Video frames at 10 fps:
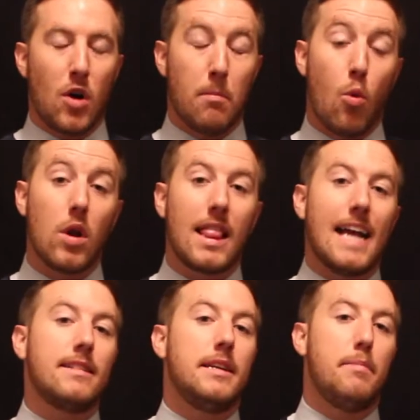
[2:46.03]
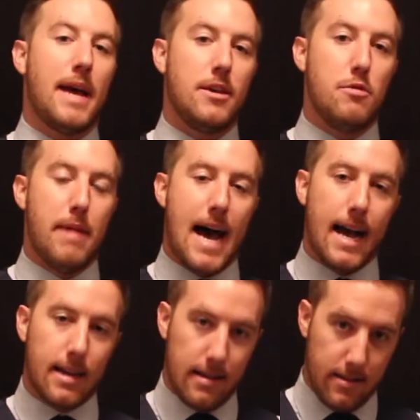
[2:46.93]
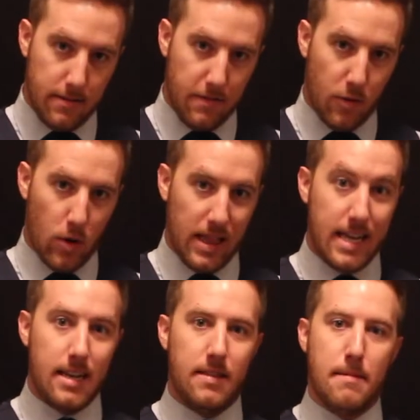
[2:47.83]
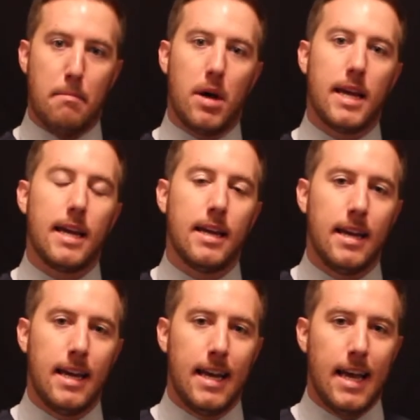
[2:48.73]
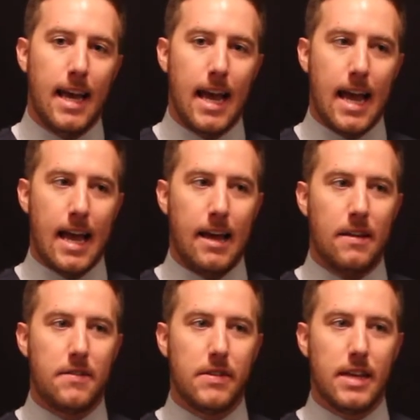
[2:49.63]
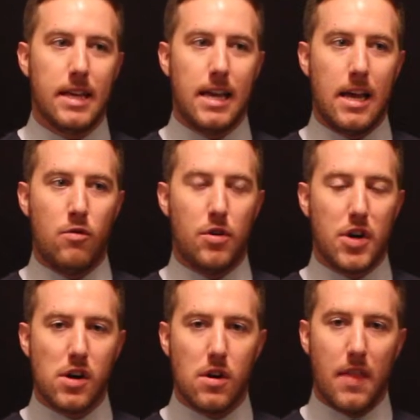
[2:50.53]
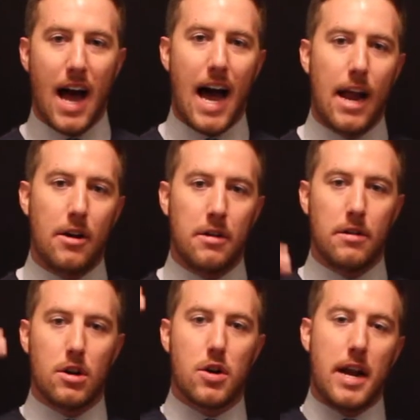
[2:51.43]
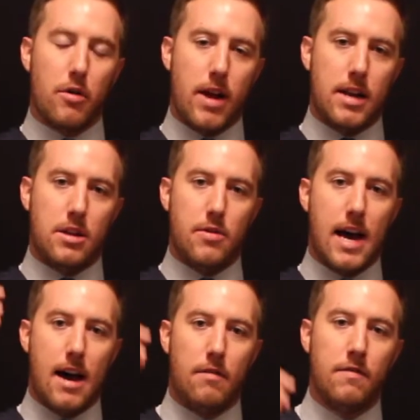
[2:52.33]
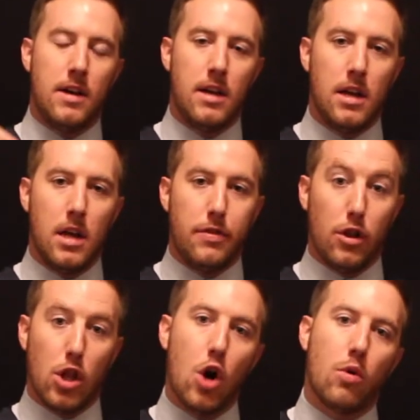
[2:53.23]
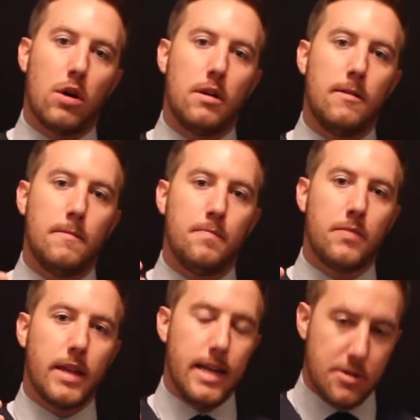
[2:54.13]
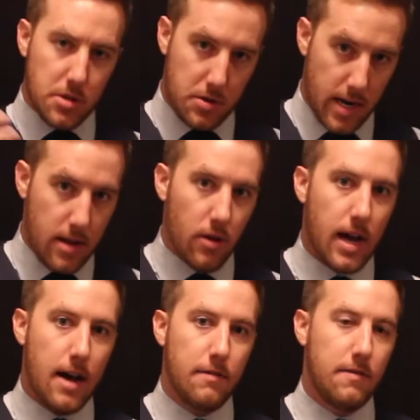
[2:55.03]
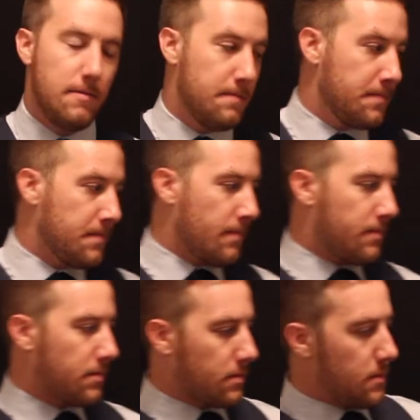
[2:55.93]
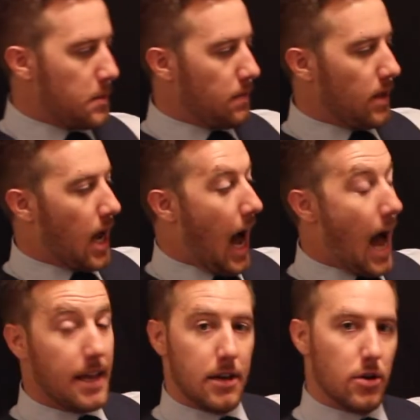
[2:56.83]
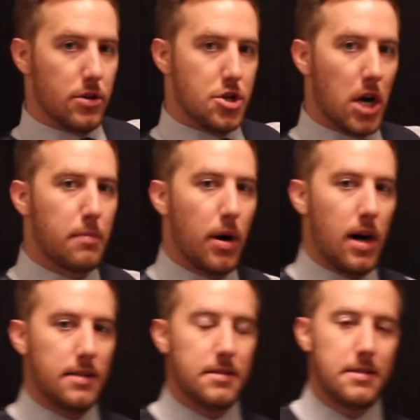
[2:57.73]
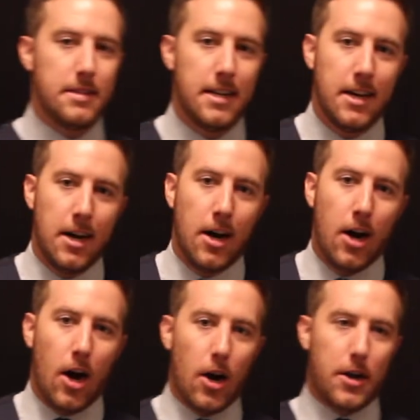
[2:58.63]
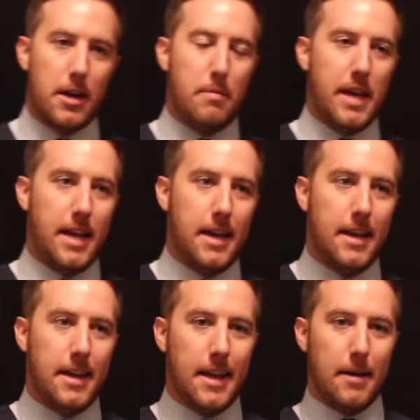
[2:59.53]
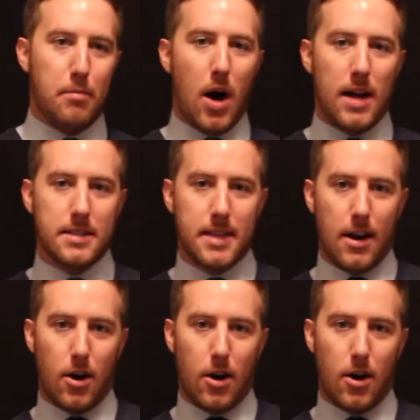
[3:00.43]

are more likely to pay you back for lending them money. And in return, the higher credit rating you have, the lower interest rate you'll have. High yield or junk bonds are going to be bonds that